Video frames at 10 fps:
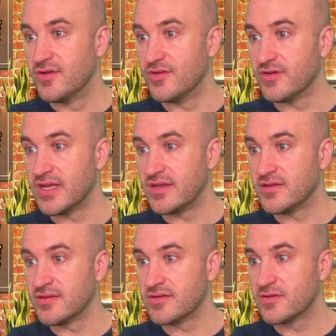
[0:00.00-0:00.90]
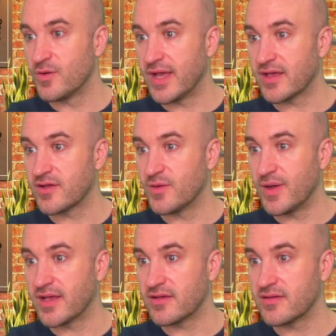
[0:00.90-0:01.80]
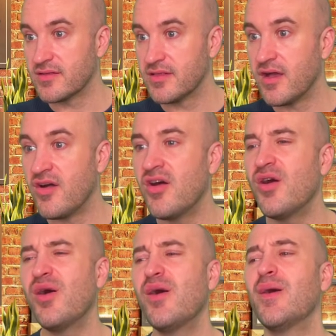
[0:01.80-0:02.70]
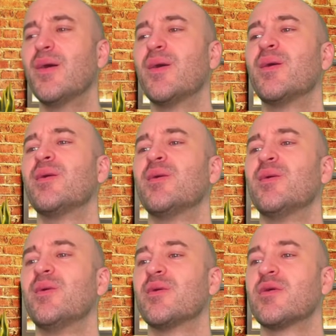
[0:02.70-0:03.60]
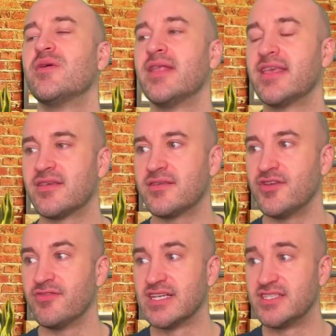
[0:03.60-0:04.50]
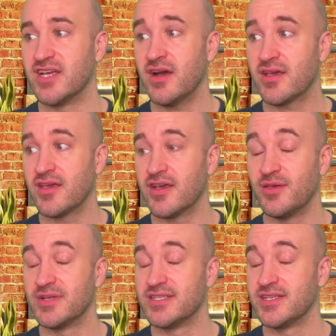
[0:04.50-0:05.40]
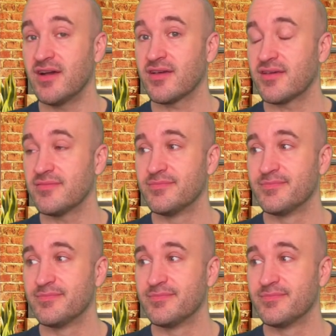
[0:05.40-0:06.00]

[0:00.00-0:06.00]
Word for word: Orinin, quack, quack. Oh, like you're a duck? Are you a duck?